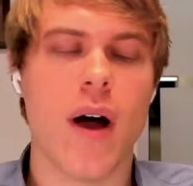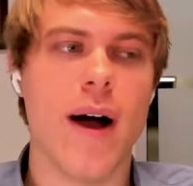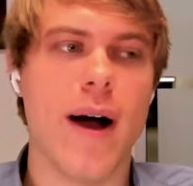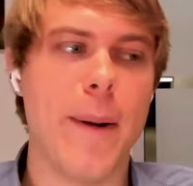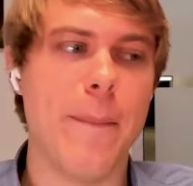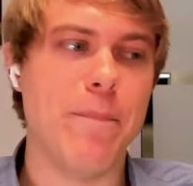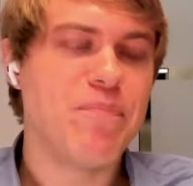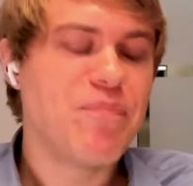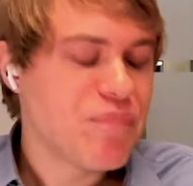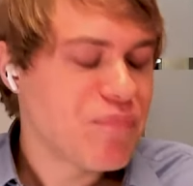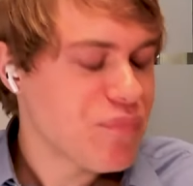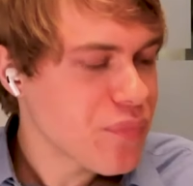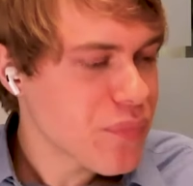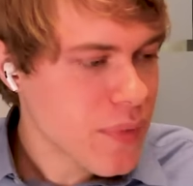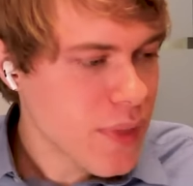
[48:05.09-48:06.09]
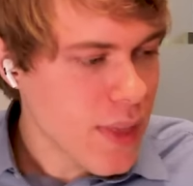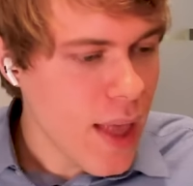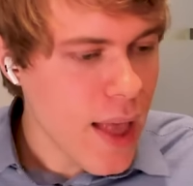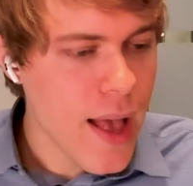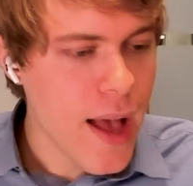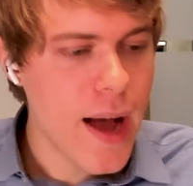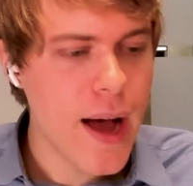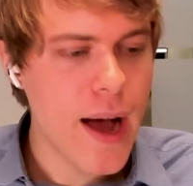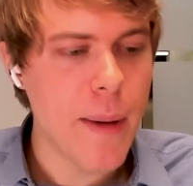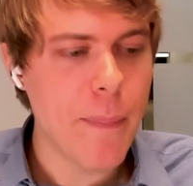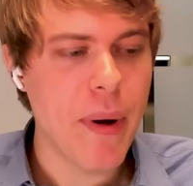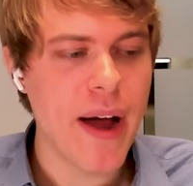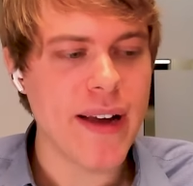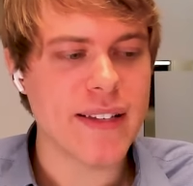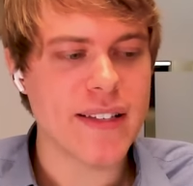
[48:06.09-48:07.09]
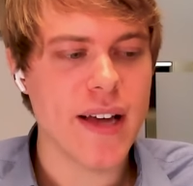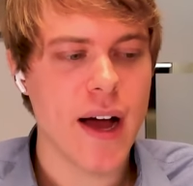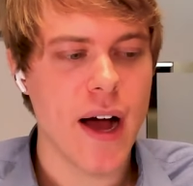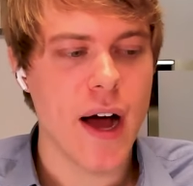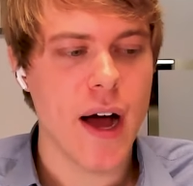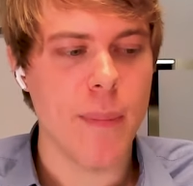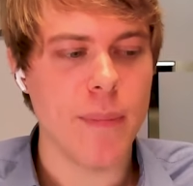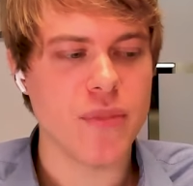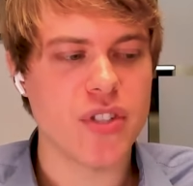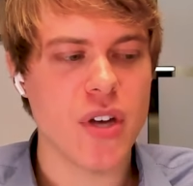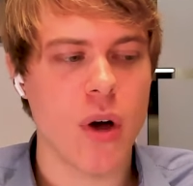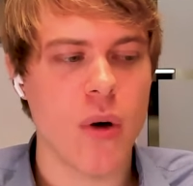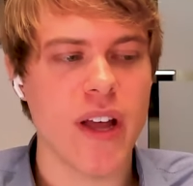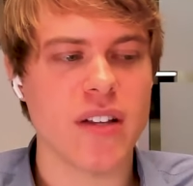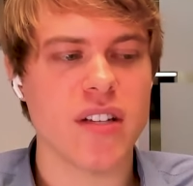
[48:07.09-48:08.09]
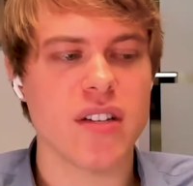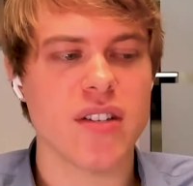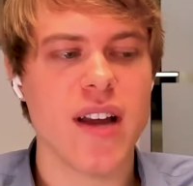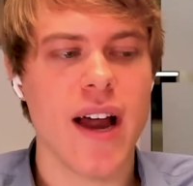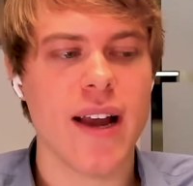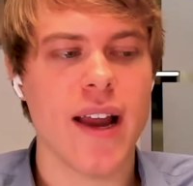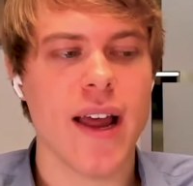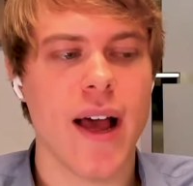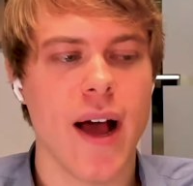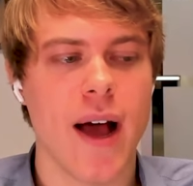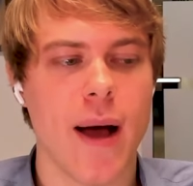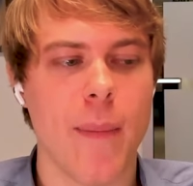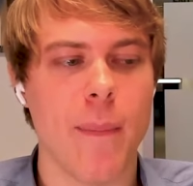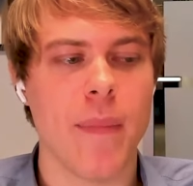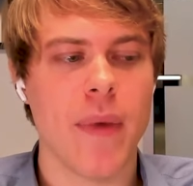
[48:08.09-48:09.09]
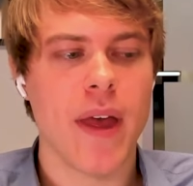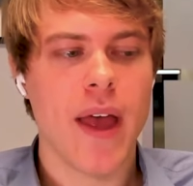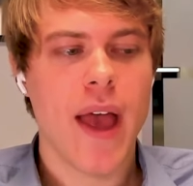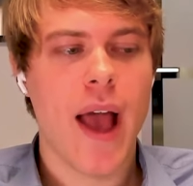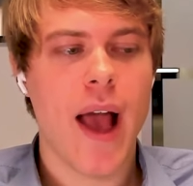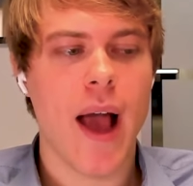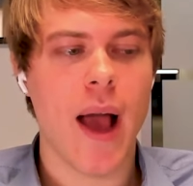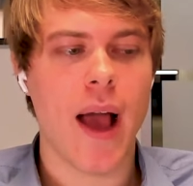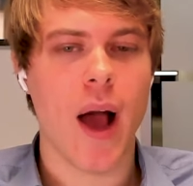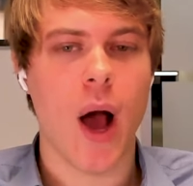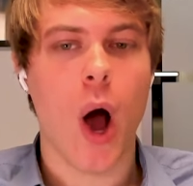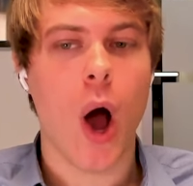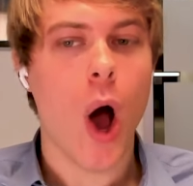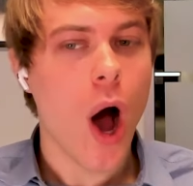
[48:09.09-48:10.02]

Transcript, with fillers: um uh but um so it's it's not um a,